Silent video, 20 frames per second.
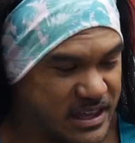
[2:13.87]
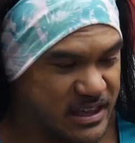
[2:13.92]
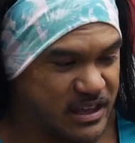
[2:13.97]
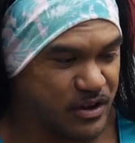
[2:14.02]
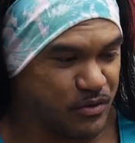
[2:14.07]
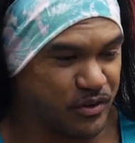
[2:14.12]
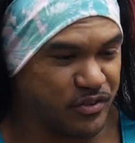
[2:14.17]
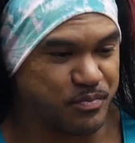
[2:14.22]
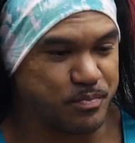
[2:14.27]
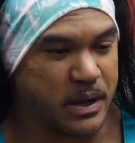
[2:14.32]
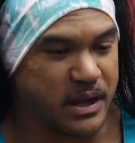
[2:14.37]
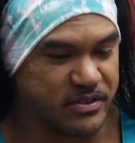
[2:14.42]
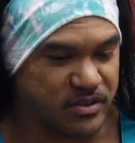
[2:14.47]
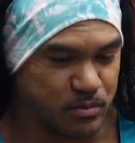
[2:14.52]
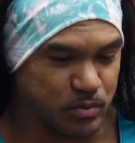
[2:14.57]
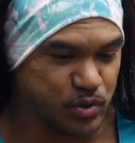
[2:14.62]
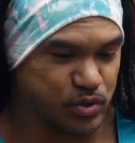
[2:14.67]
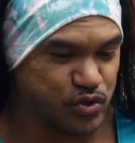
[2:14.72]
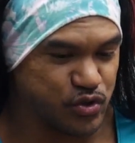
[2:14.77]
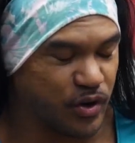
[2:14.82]

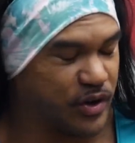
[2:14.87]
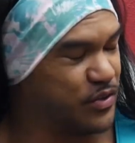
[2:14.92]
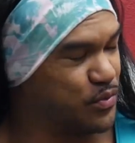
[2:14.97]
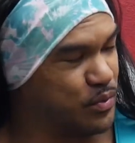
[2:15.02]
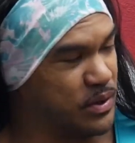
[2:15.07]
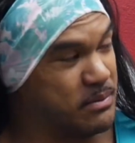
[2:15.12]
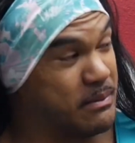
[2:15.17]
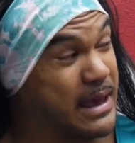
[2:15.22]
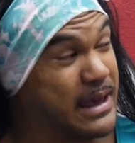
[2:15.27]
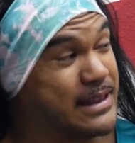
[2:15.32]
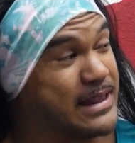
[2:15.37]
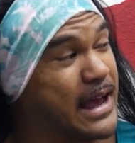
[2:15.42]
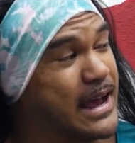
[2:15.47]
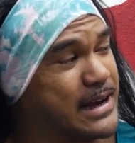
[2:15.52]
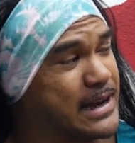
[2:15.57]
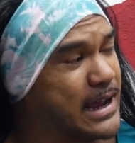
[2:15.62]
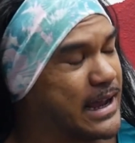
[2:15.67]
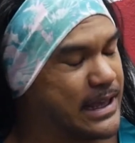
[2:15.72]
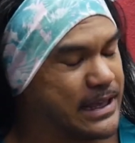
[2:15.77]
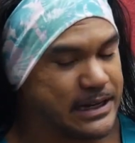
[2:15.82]
irresponsible choice we made
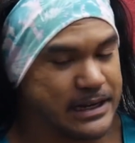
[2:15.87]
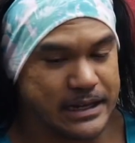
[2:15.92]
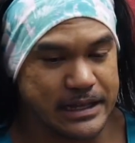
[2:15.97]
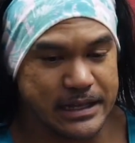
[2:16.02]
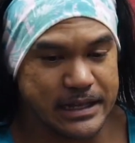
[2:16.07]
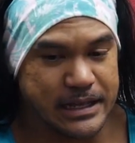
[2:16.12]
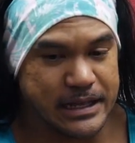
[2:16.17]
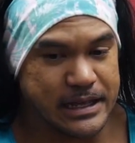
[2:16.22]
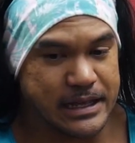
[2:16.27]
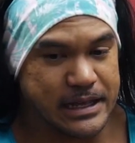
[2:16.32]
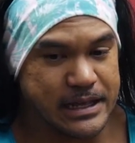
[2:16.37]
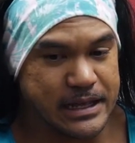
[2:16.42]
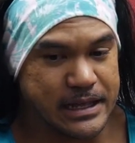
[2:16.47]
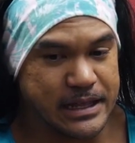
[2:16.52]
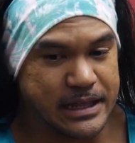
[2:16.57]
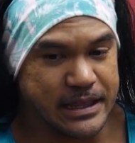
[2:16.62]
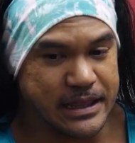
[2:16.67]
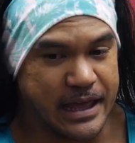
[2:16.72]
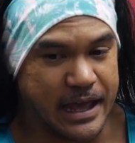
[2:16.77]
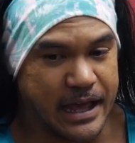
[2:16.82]
that night,
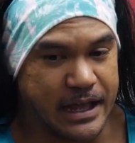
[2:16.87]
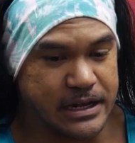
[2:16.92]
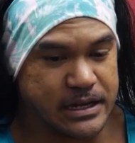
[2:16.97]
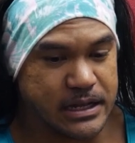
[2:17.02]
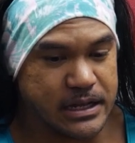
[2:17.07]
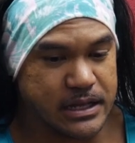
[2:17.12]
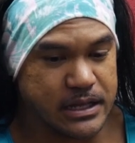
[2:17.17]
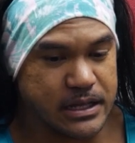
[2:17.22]
that